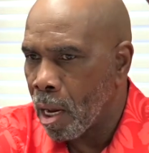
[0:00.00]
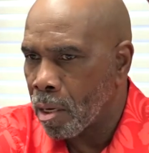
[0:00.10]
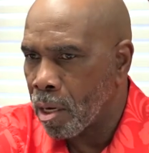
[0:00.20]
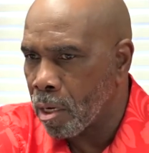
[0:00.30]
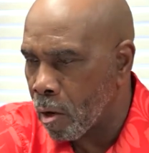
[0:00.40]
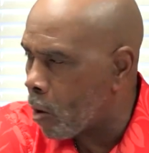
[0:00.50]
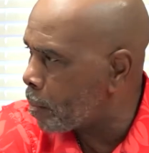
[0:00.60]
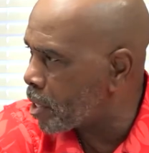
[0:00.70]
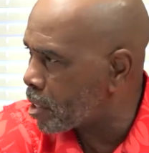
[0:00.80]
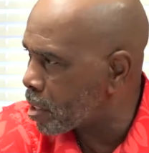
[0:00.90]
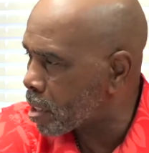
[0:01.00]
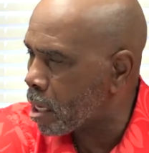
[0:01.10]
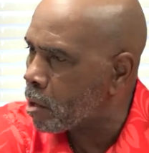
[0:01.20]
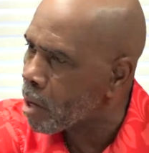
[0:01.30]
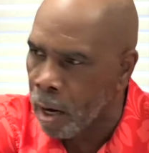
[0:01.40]
She told me, she said,
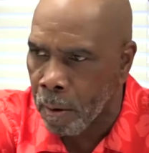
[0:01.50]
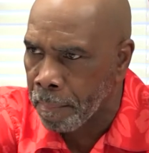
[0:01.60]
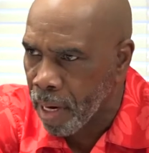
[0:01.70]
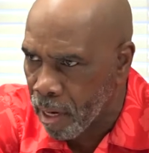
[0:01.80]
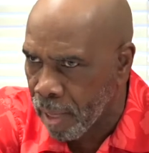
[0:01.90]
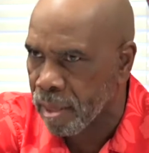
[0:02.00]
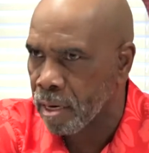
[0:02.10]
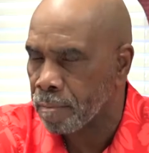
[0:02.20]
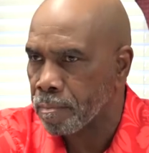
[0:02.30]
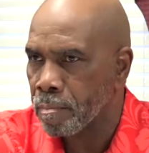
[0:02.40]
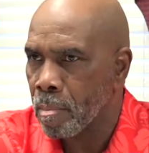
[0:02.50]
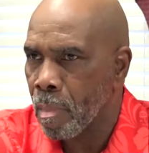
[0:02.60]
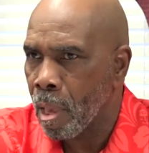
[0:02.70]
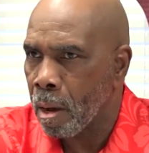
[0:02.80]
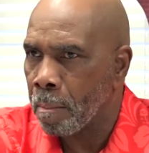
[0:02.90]
you're not going to be nothing
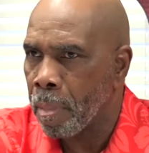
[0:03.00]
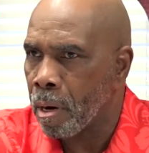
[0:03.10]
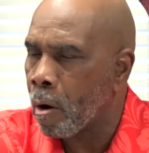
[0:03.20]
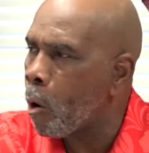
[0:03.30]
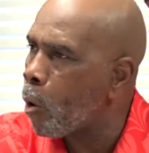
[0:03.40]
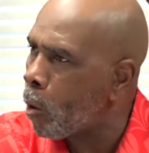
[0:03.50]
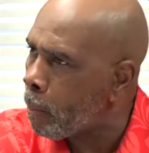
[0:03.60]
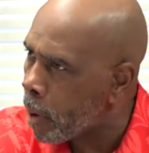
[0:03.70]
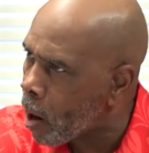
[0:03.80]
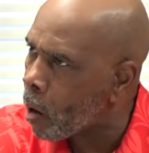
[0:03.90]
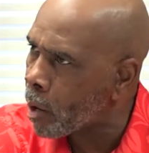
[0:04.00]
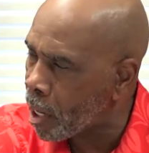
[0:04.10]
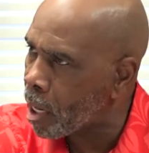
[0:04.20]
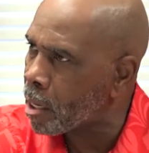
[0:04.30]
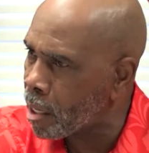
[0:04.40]
but an old
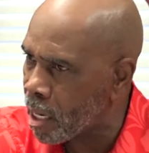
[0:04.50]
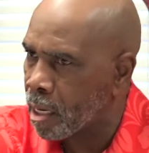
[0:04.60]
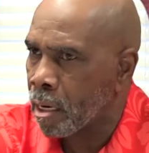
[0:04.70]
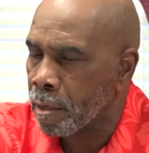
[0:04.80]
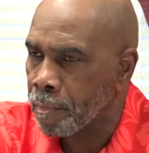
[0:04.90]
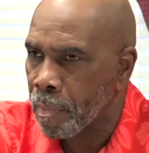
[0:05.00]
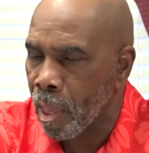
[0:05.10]
bald-head deacon.